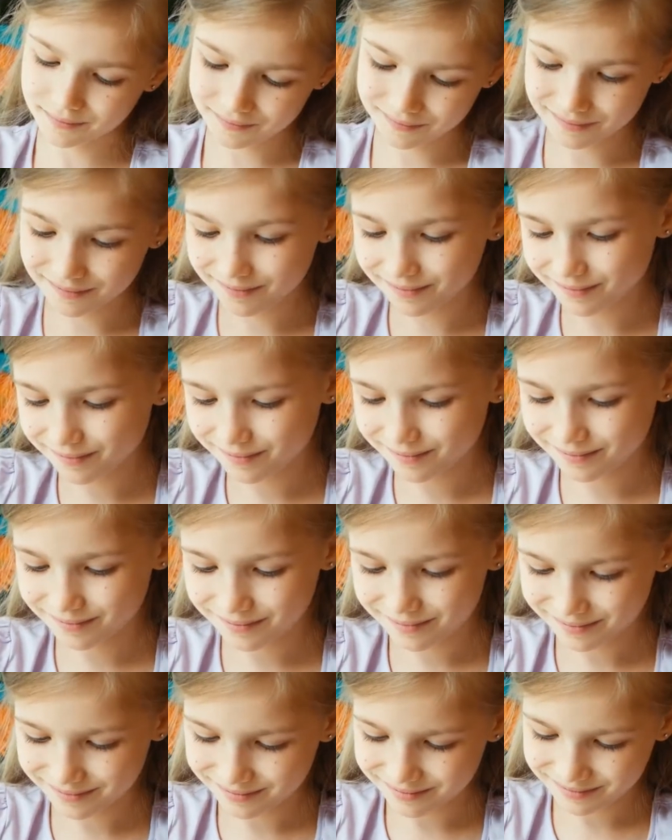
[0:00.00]
were tested as
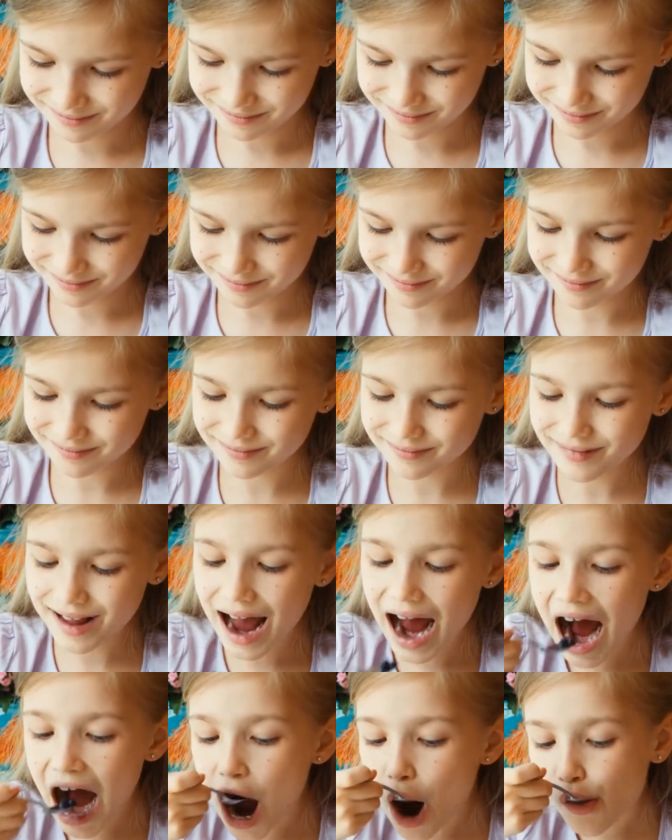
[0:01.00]
well, and
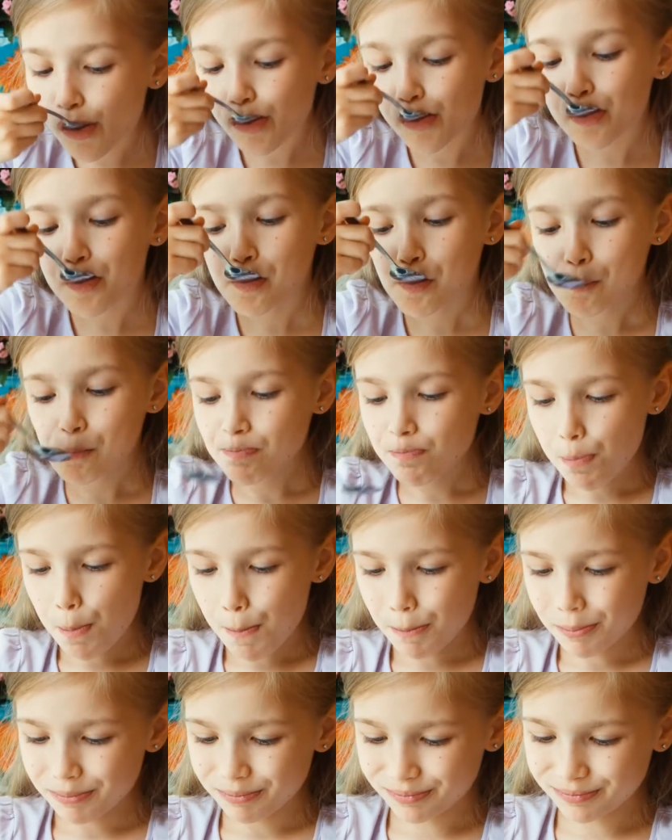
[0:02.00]
researchers found
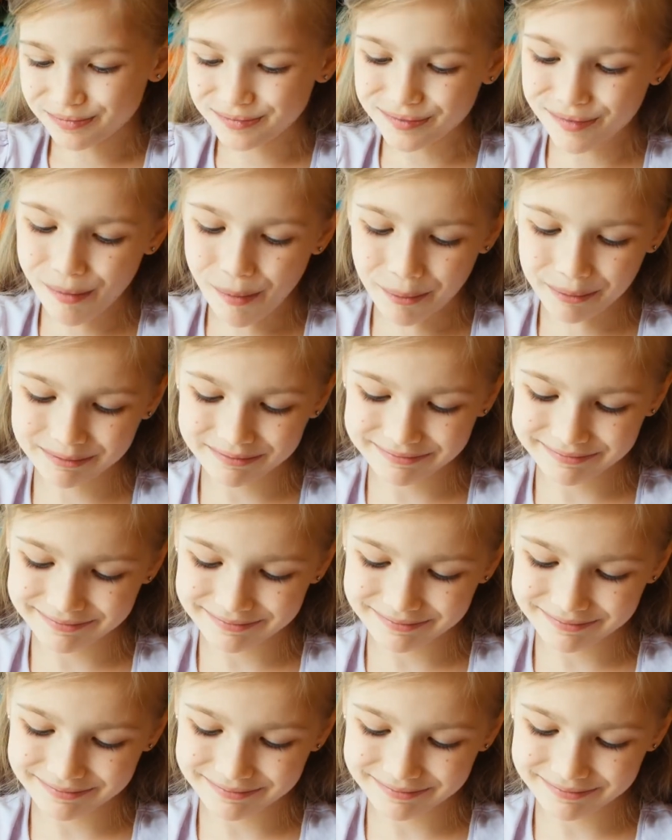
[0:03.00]
cognitive improvements